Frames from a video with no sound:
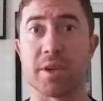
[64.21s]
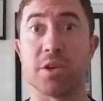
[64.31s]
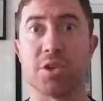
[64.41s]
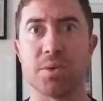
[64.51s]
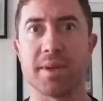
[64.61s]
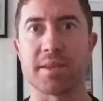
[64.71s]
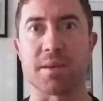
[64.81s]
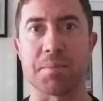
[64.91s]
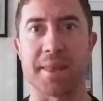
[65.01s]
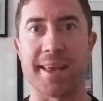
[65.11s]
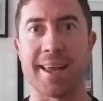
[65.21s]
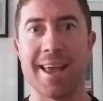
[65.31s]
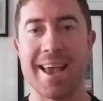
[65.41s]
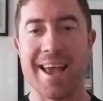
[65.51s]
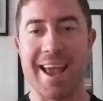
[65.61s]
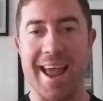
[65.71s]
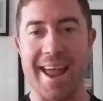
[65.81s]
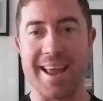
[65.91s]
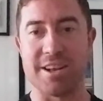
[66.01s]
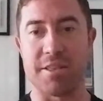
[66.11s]
you're doing something,
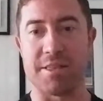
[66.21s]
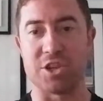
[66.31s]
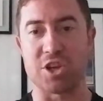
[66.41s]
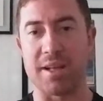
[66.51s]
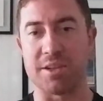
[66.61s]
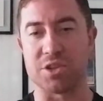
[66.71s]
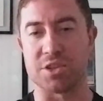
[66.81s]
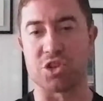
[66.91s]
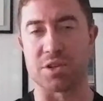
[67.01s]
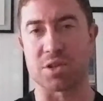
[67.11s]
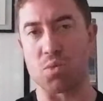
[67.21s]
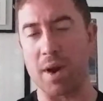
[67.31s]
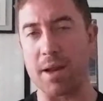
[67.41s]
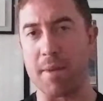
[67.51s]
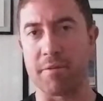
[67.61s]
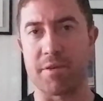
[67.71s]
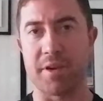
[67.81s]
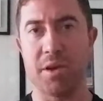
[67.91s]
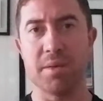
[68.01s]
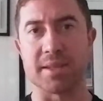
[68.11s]
and the challenge is just the right amount for
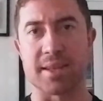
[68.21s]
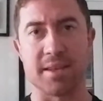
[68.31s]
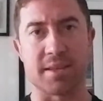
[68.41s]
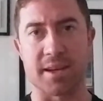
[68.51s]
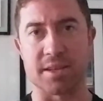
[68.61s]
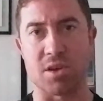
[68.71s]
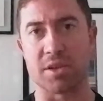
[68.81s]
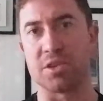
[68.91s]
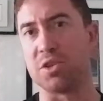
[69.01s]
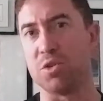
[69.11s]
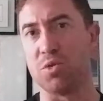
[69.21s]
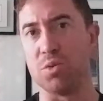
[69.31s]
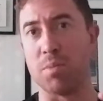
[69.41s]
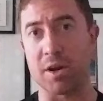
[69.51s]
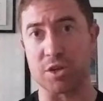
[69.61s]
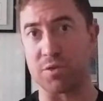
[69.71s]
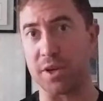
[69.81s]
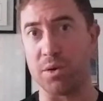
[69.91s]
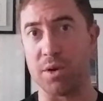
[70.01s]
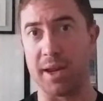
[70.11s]
you in the sense that it's not too much for
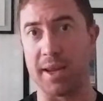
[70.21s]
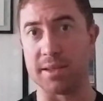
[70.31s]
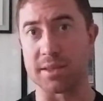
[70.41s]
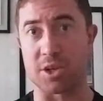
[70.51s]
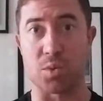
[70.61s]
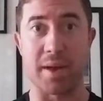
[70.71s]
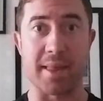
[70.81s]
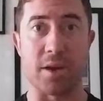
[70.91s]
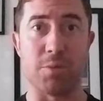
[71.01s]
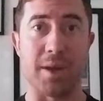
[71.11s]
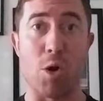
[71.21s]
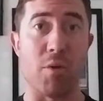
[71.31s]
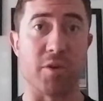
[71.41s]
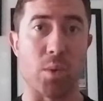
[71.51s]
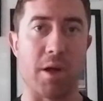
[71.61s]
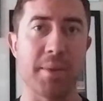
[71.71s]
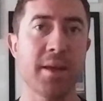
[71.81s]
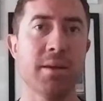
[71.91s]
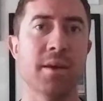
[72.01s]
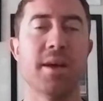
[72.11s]
you in such a way that it would be
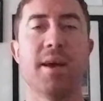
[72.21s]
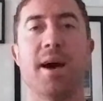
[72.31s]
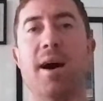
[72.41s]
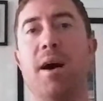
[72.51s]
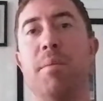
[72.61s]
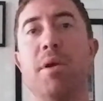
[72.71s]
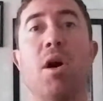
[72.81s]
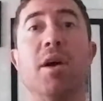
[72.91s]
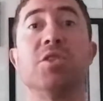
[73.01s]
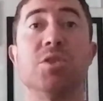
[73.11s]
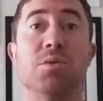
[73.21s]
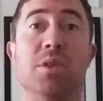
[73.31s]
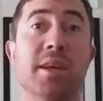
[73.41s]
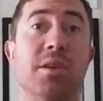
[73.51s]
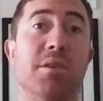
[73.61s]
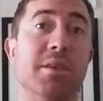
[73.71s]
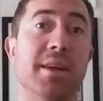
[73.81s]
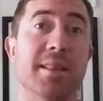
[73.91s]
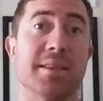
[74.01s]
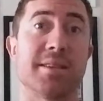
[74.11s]
overwhelming, but not too little
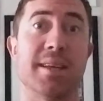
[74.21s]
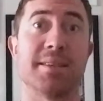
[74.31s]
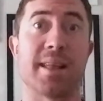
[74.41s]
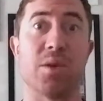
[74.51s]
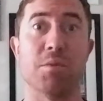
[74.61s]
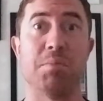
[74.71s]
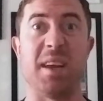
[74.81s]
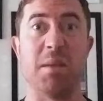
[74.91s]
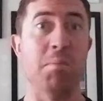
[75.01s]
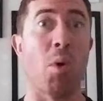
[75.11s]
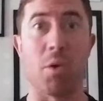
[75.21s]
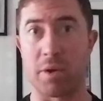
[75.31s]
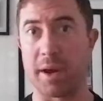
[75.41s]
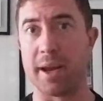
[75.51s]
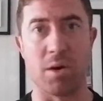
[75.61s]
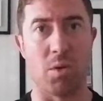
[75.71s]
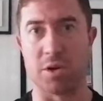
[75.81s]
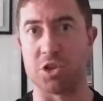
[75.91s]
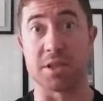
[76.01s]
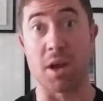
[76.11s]
in the sense that it would be boring or
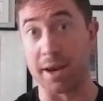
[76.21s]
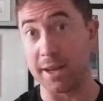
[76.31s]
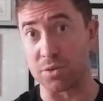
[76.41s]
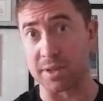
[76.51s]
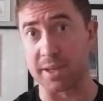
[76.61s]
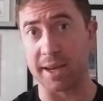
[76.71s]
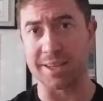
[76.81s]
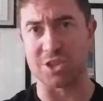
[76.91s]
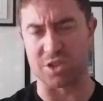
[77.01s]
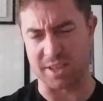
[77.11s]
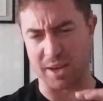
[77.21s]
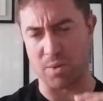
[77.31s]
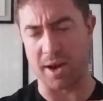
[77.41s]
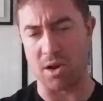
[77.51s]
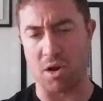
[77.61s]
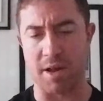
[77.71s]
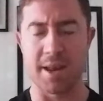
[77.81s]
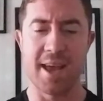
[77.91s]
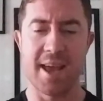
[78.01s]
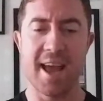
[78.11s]
just uninteresting. It's just like right on.
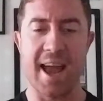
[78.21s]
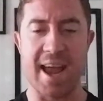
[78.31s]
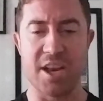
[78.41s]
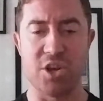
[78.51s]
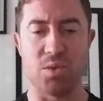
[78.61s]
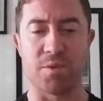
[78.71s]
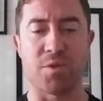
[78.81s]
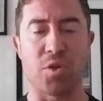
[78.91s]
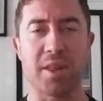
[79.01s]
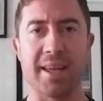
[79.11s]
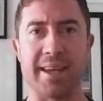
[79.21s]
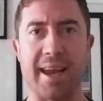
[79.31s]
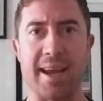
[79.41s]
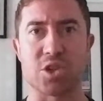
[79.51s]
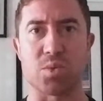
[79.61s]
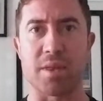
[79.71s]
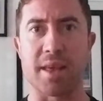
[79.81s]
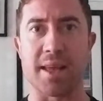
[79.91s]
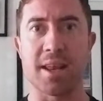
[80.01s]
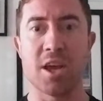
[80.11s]
And you are fully engaged with
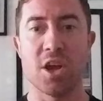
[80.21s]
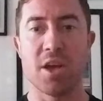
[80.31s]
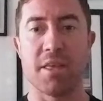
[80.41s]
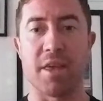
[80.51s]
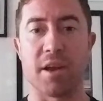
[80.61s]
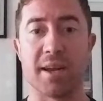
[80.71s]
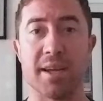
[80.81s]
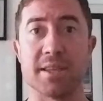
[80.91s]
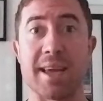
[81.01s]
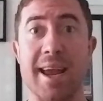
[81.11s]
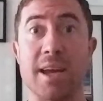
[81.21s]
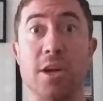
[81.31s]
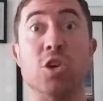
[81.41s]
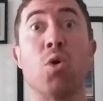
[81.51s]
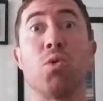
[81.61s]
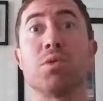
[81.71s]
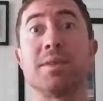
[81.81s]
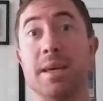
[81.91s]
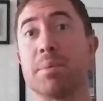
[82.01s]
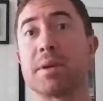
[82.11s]
it. There is a goal
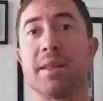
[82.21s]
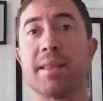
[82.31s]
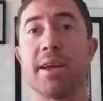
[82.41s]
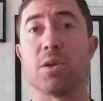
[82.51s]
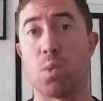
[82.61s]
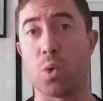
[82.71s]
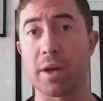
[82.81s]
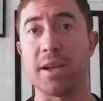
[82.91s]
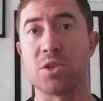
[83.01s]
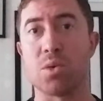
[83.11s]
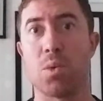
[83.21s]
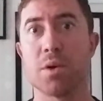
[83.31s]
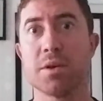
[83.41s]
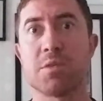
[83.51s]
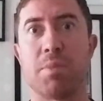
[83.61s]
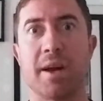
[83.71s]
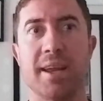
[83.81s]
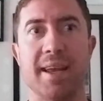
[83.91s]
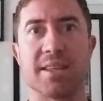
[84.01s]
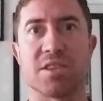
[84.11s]
typically that you're working towards,
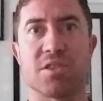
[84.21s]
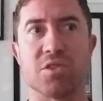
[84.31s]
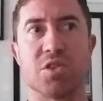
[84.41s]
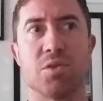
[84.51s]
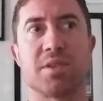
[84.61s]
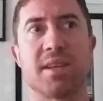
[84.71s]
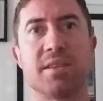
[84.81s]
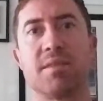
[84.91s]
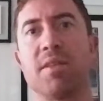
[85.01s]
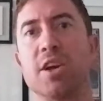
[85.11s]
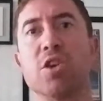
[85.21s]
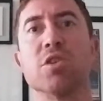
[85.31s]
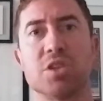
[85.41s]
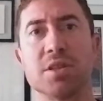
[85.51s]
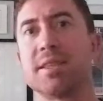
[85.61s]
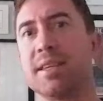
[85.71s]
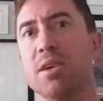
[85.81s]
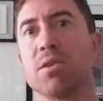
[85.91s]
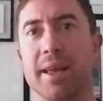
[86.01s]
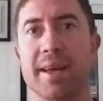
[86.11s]
but there's no sense of like urgency
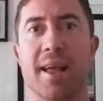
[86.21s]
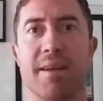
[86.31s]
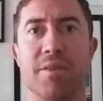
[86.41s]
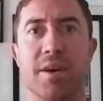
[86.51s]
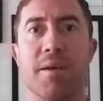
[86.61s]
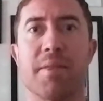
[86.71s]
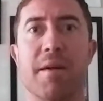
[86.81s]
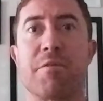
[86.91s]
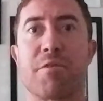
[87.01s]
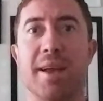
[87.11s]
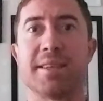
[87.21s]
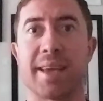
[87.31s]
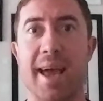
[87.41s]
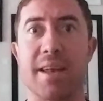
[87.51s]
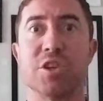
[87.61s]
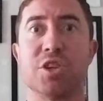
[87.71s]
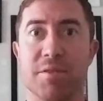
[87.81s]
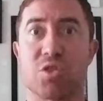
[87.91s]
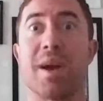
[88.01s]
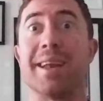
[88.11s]
or like kind of that frantic energy of
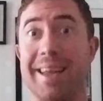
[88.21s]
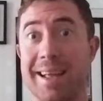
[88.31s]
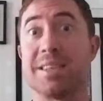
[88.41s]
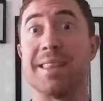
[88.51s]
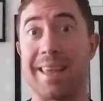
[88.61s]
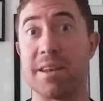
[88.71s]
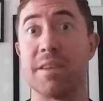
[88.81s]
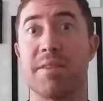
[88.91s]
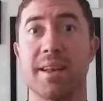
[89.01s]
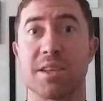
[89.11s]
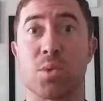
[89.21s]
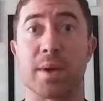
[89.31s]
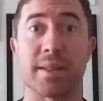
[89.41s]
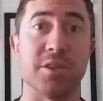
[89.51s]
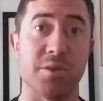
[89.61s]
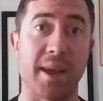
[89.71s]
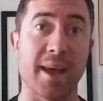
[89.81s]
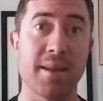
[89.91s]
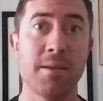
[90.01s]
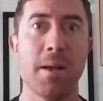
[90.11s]
trying to get to the end of it as quickly as you
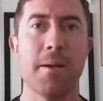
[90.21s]
can.